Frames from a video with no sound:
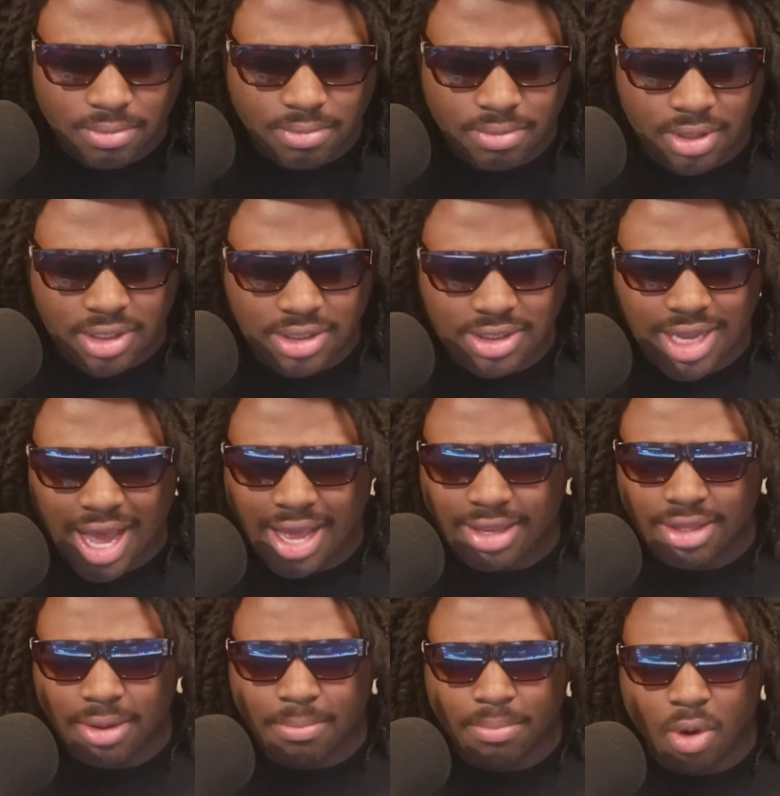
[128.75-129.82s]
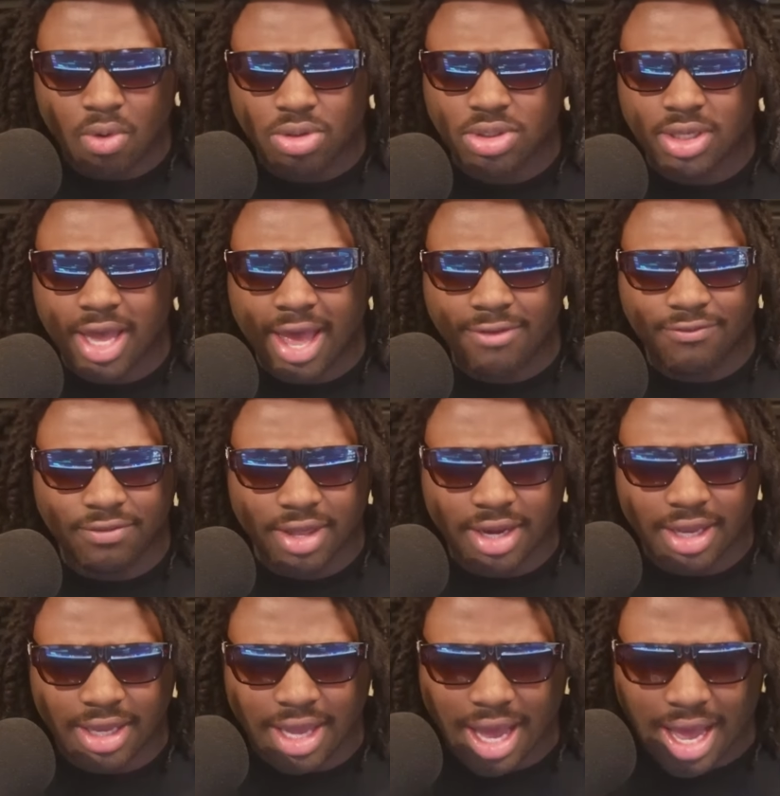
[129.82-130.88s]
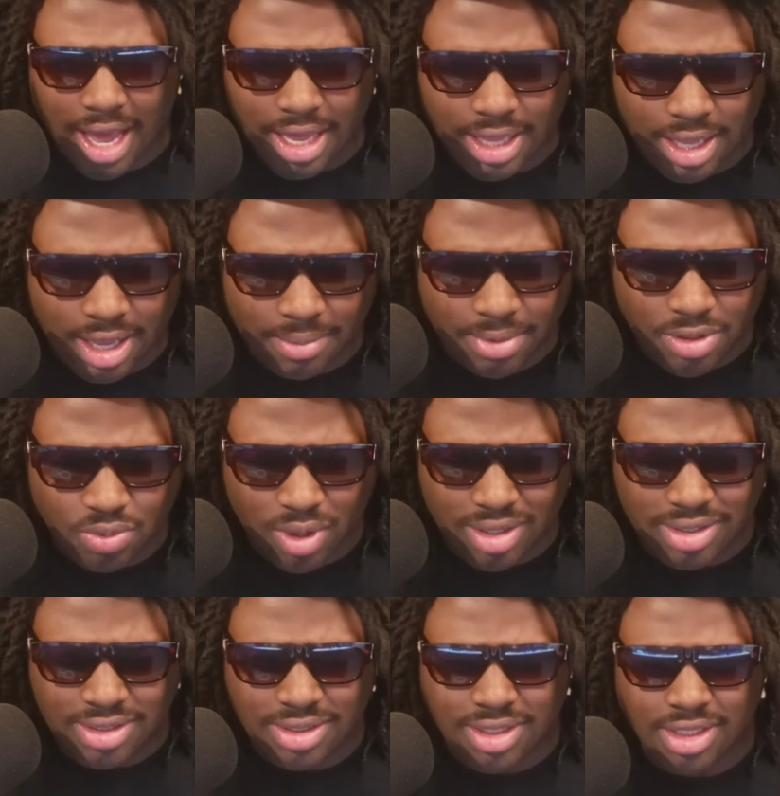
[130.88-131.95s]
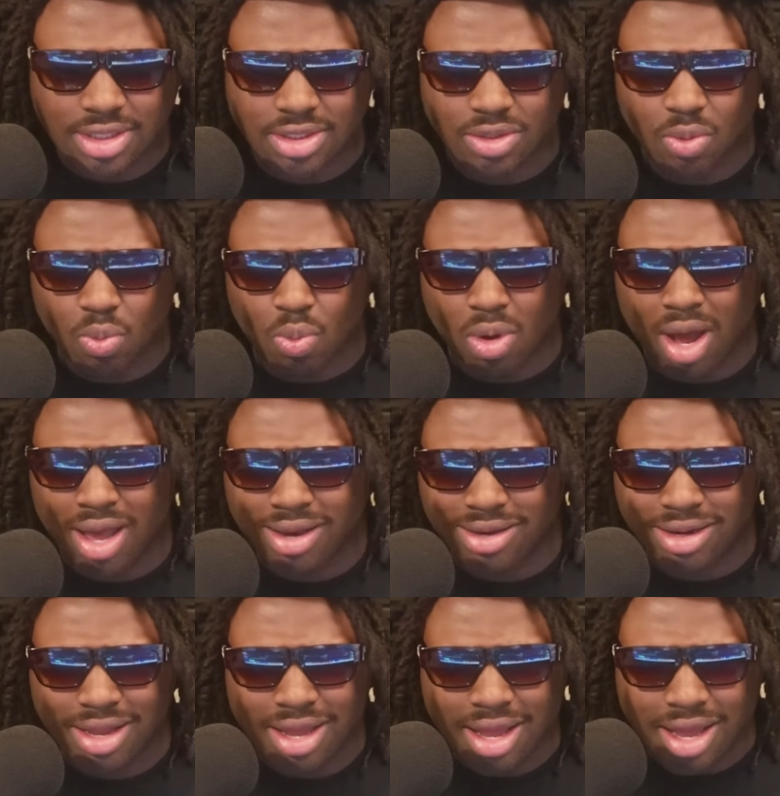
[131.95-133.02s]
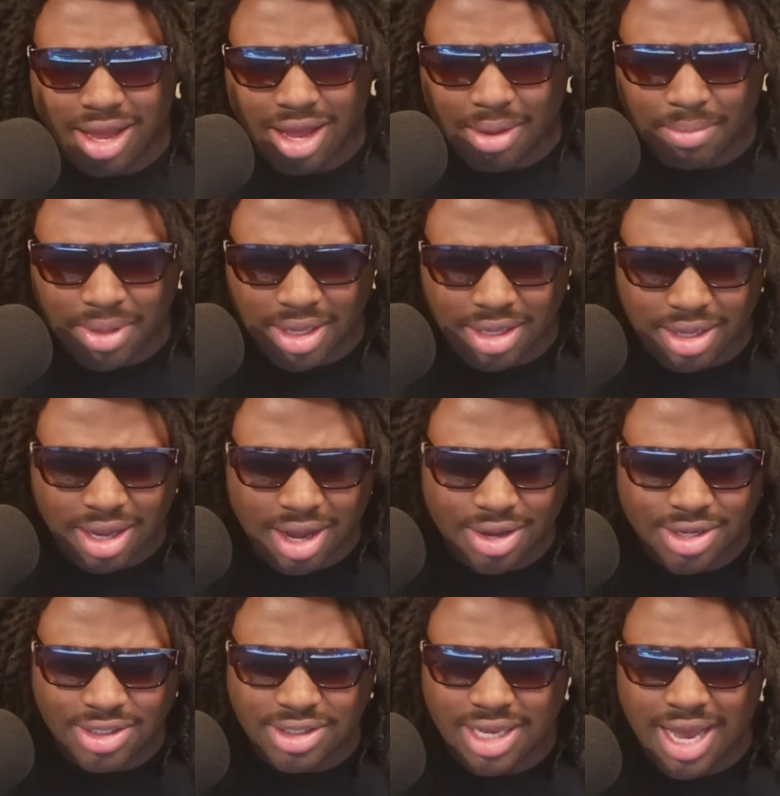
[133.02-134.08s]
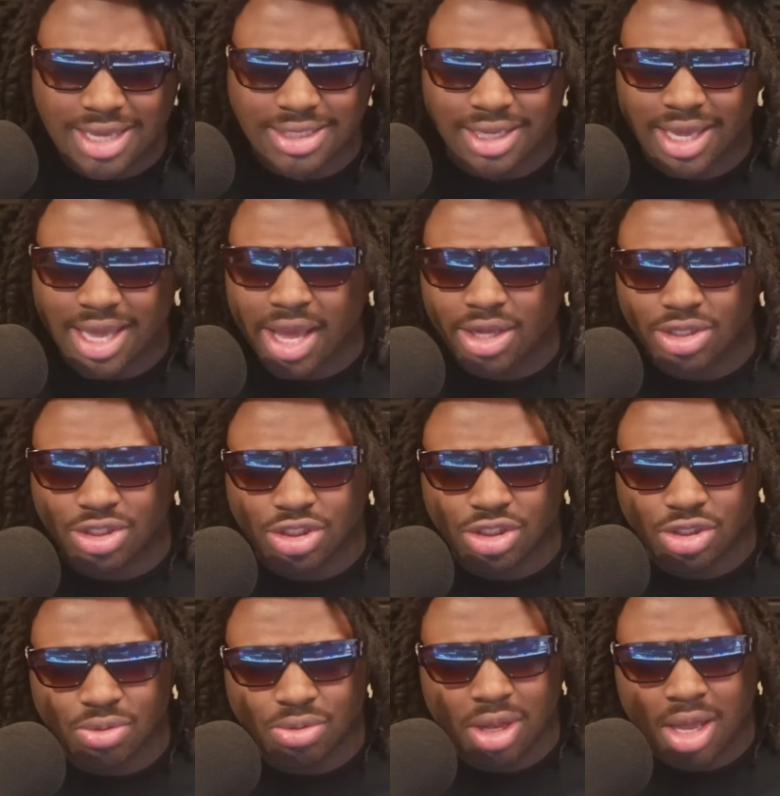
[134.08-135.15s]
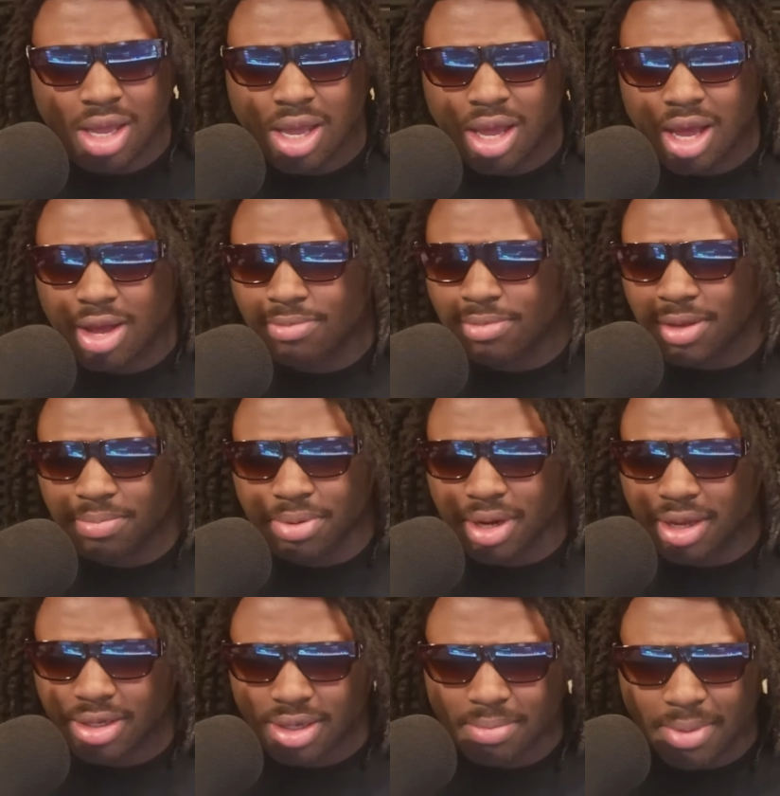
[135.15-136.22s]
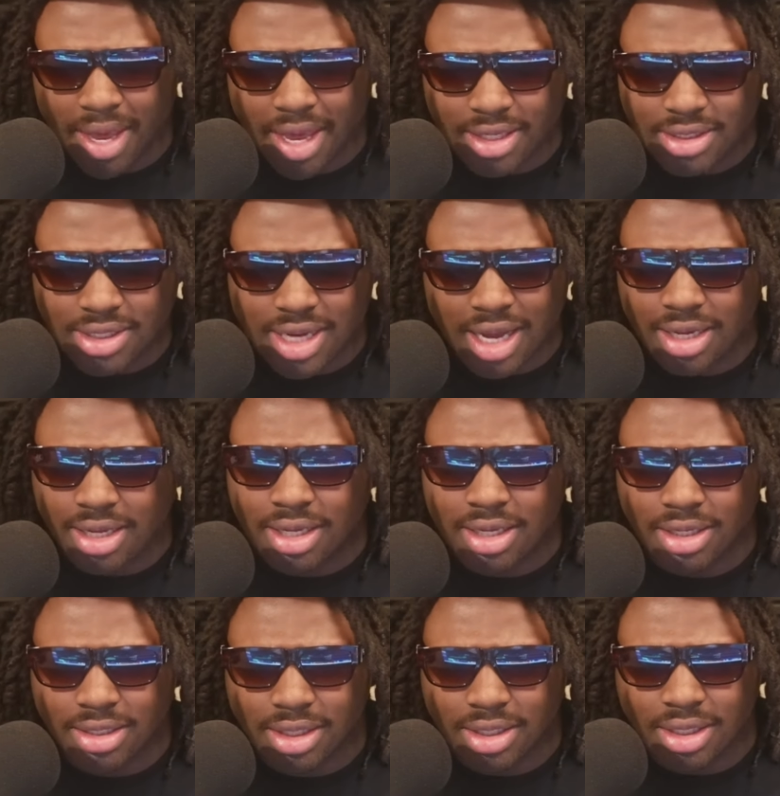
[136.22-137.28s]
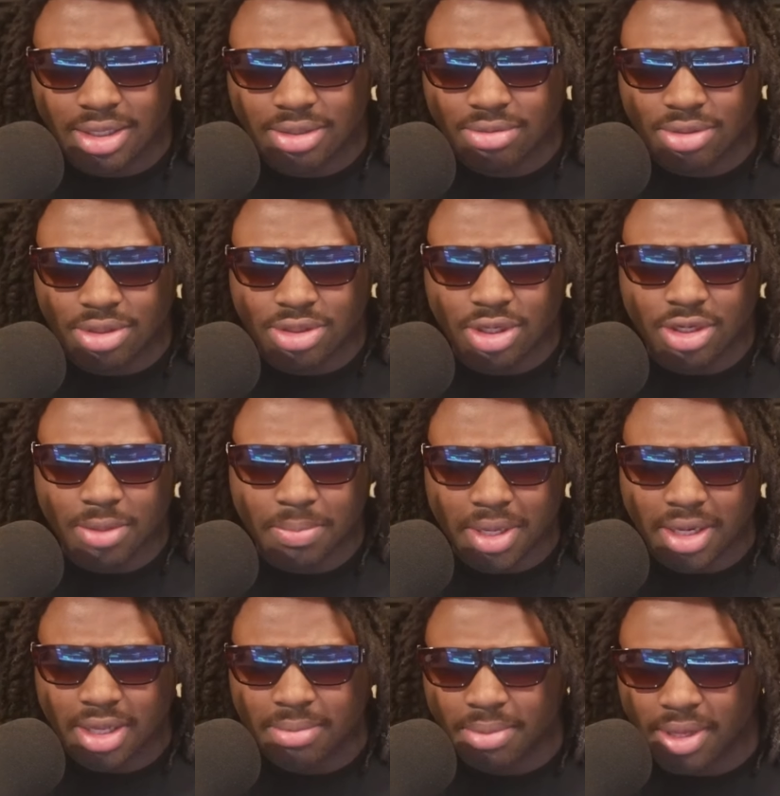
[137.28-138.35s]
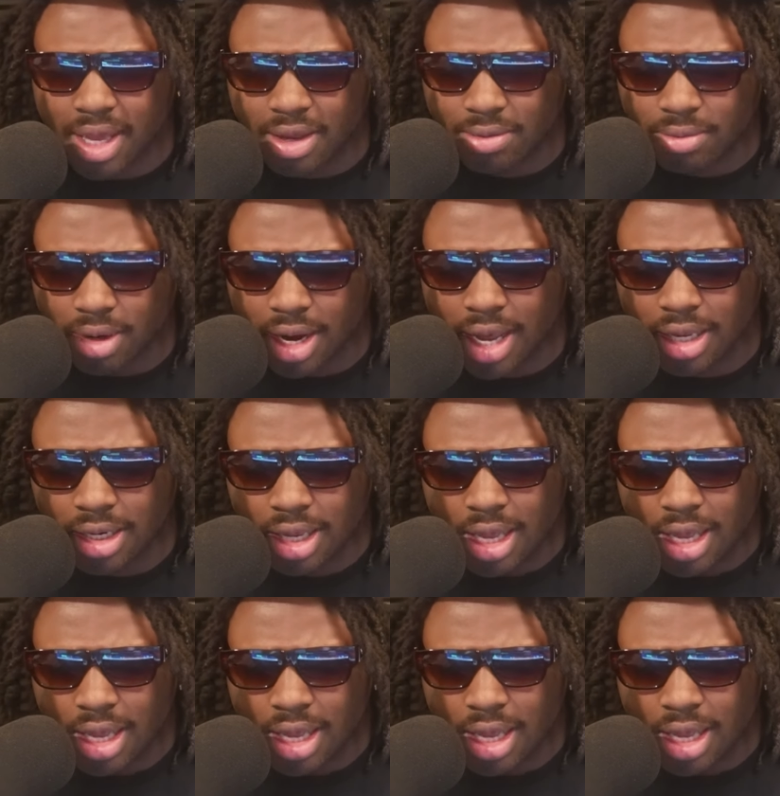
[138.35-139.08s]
He's not the most athletic guy. He's 6'1". I mean, undersized. I can't shoot. I mean, bro, the man is not good. He don't deserve to be in the NBA, right?